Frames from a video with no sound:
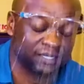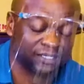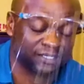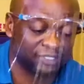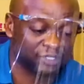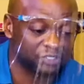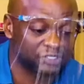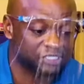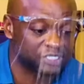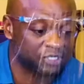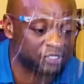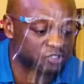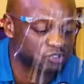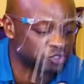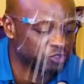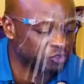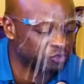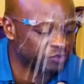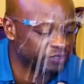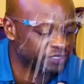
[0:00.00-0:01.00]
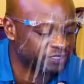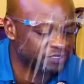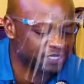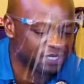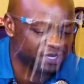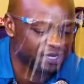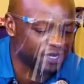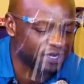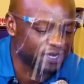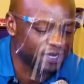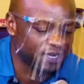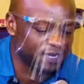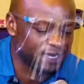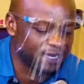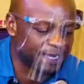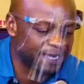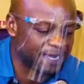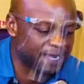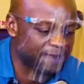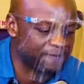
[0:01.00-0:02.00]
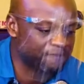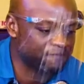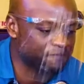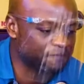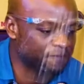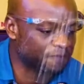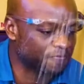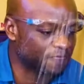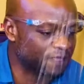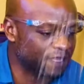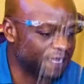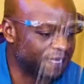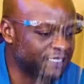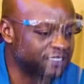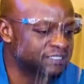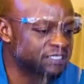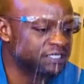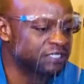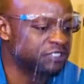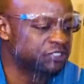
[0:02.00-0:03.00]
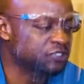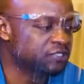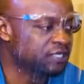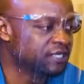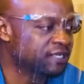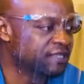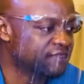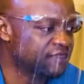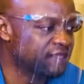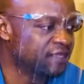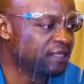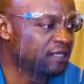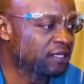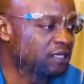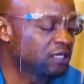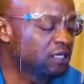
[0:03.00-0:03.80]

Continues to increase. And it's an issue that I think